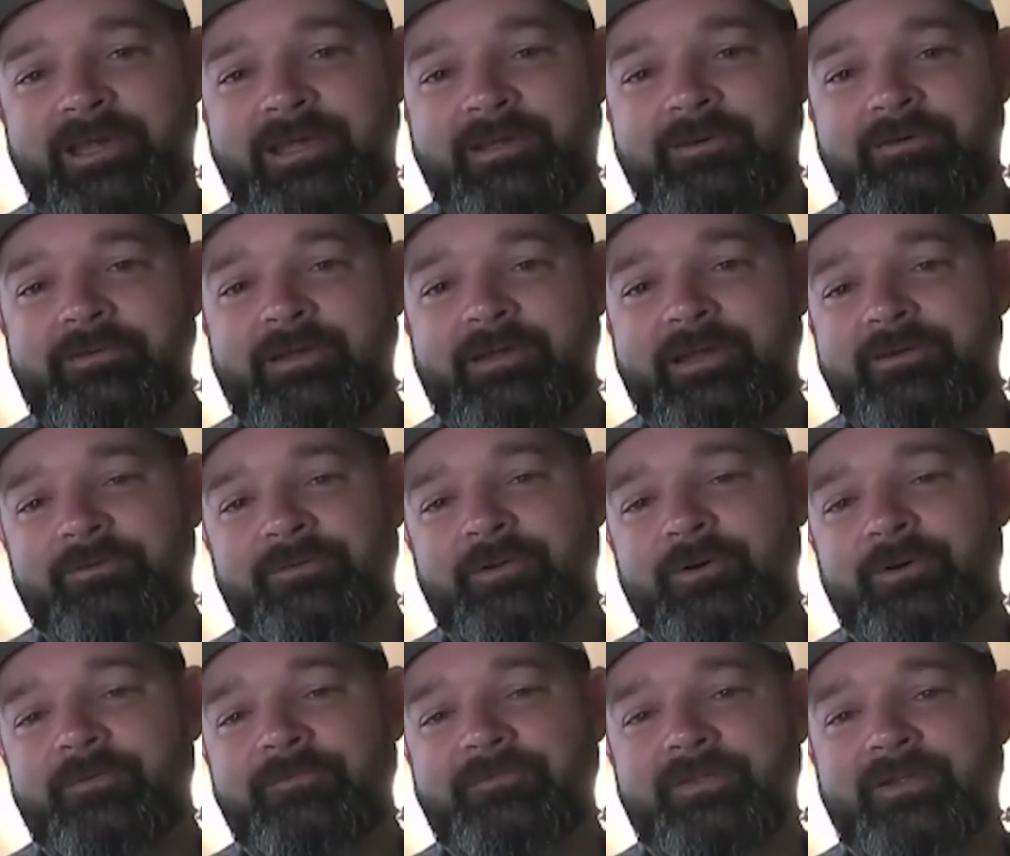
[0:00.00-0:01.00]
I don't
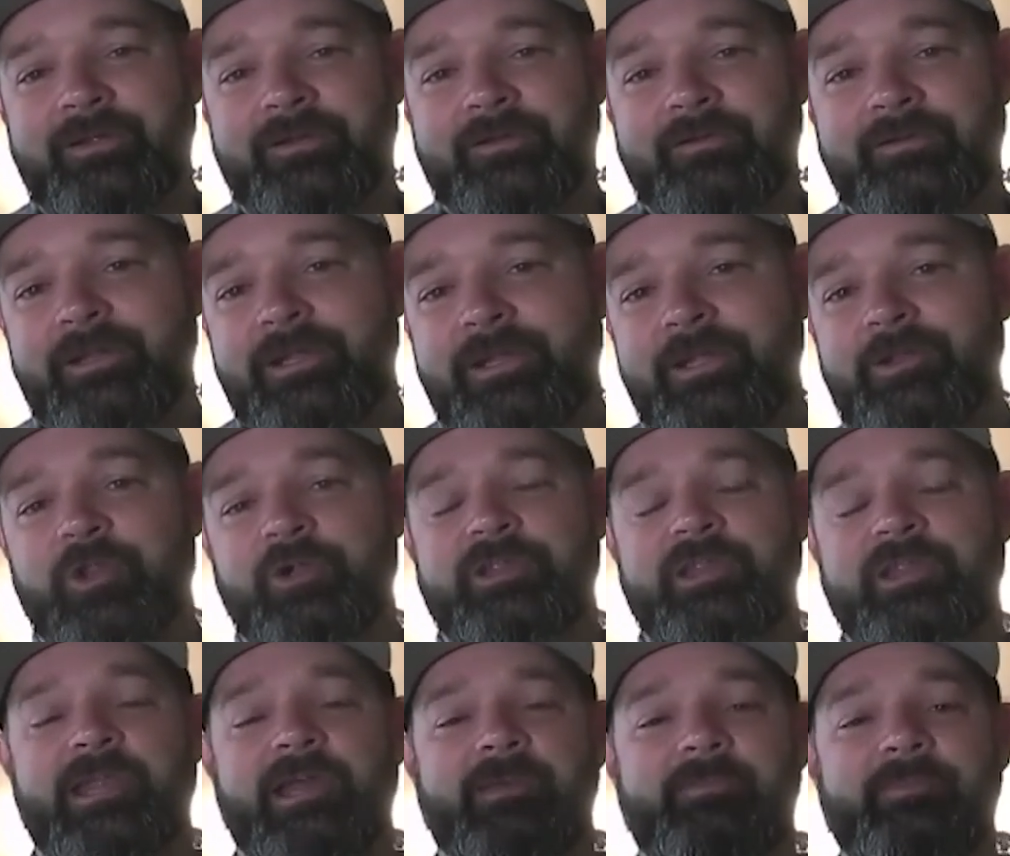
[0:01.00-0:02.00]
know if they're
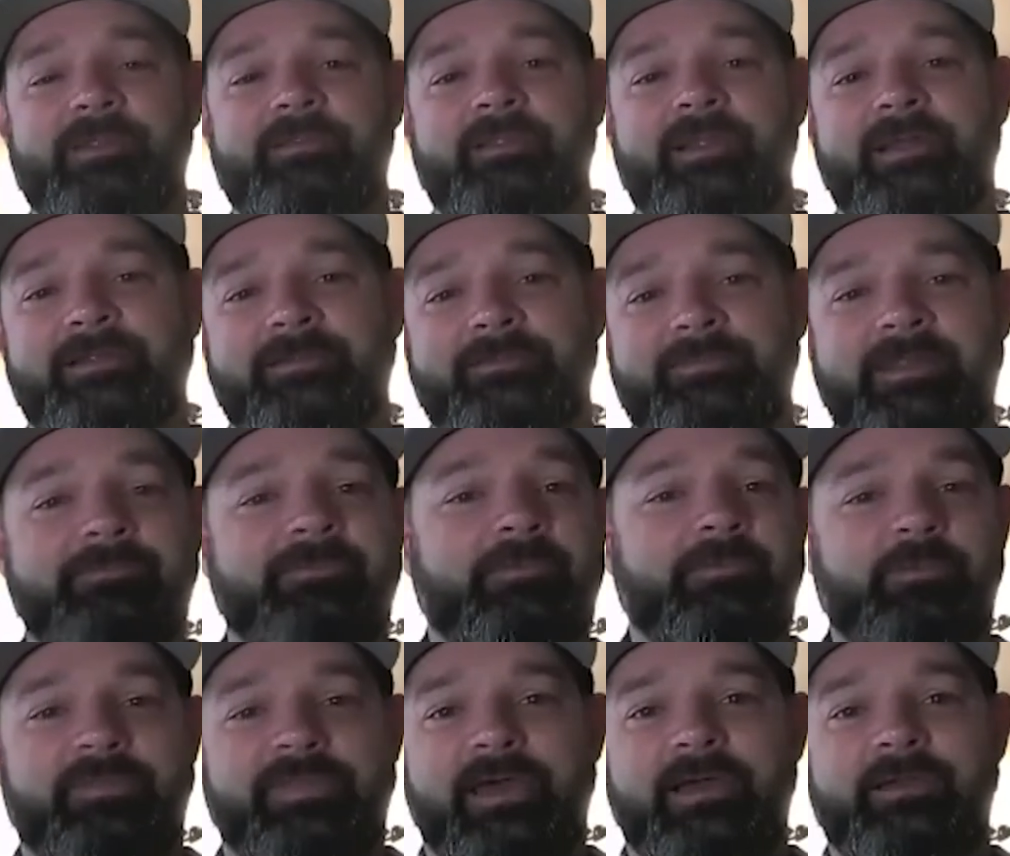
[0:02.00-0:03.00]
looking at me like,
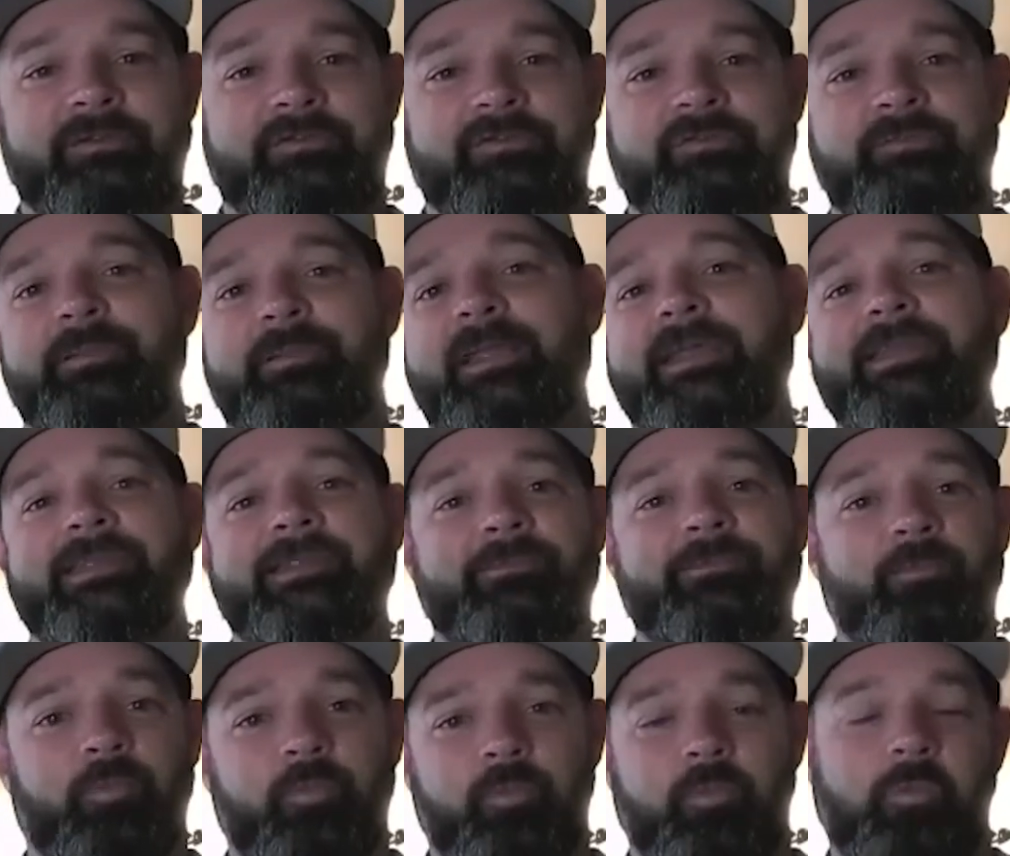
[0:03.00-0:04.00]
even without
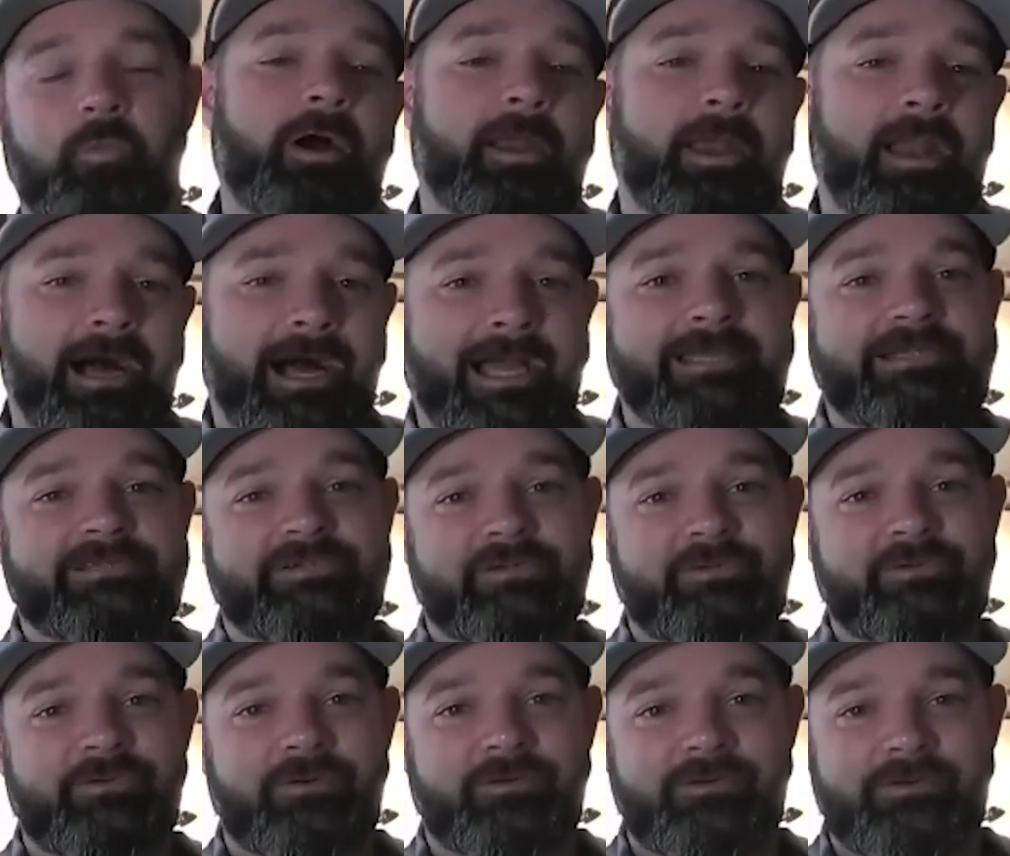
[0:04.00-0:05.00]
explaining what I
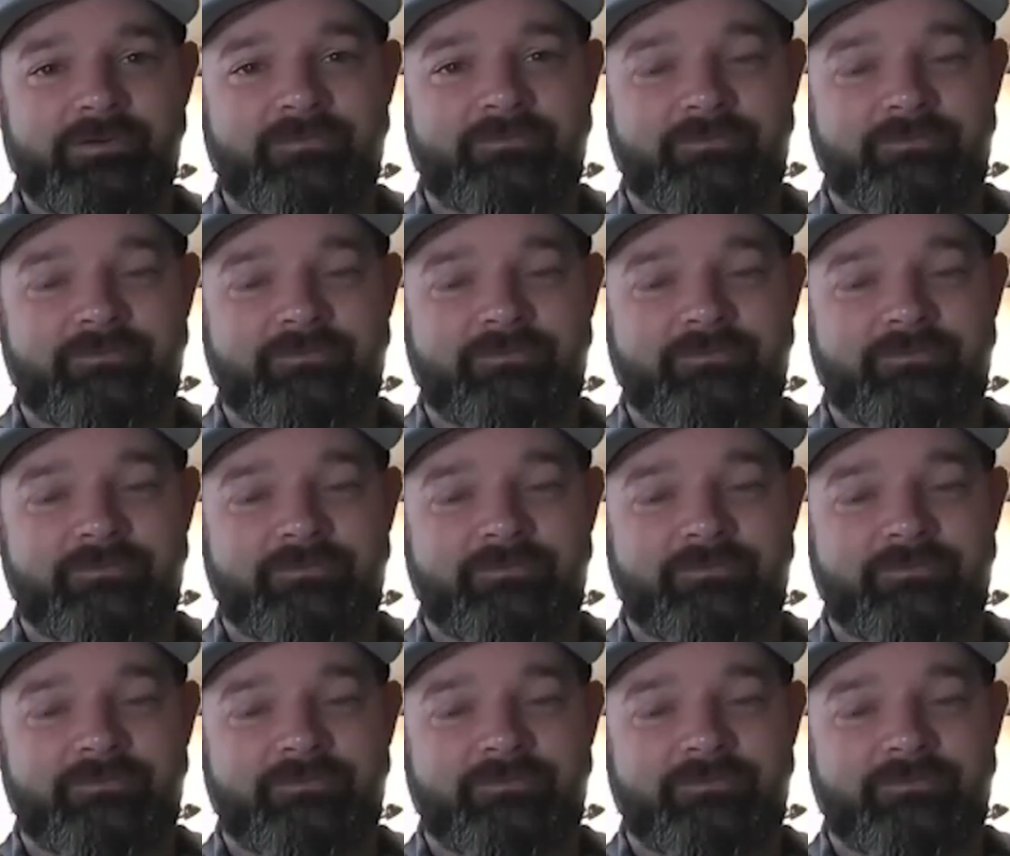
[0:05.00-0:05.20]
do,